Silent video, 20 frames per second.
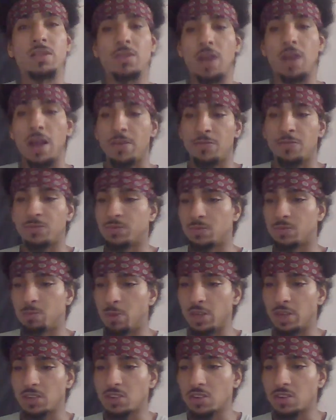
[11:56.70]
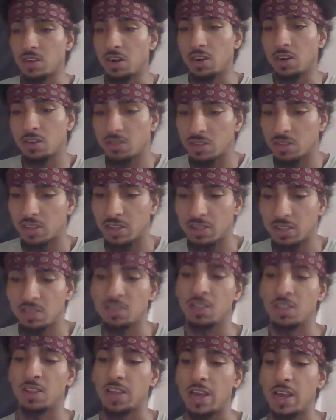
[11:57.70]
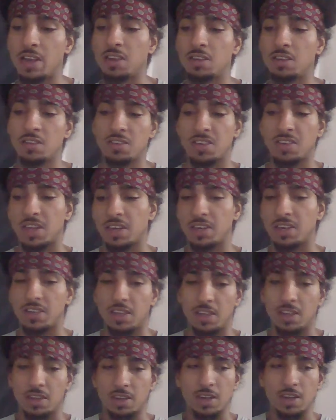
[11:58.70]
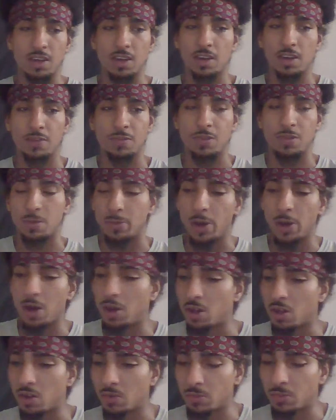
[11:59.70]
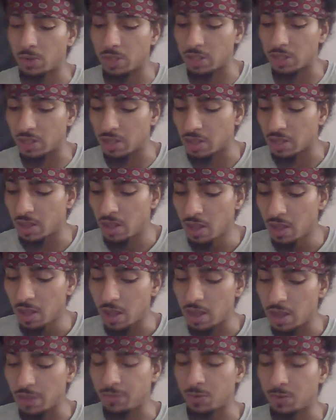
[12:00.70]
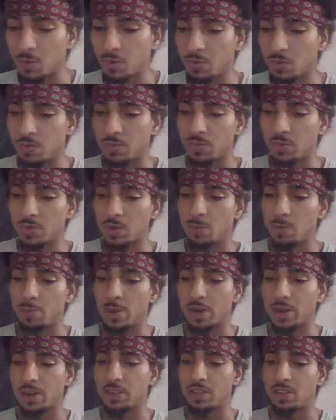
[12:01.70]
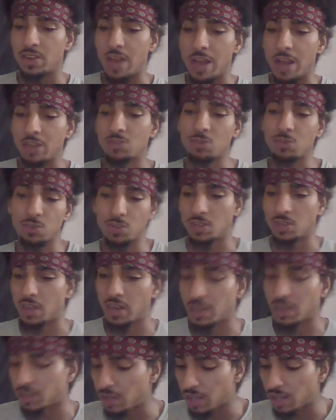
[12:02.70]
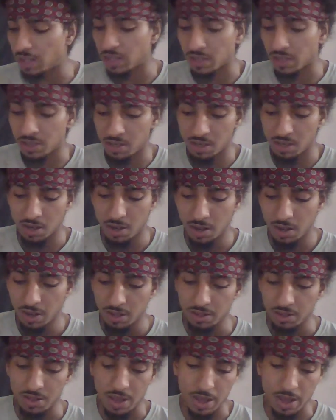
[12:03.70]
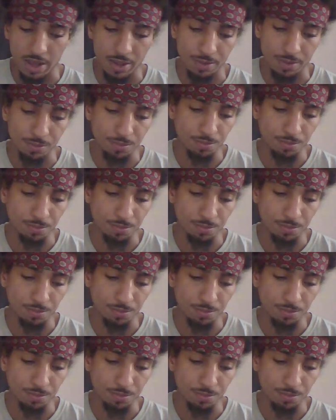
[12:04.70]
I've basically heard that it's the lightest psychedelic of them all, really, if you comparing the natural psychedelics, that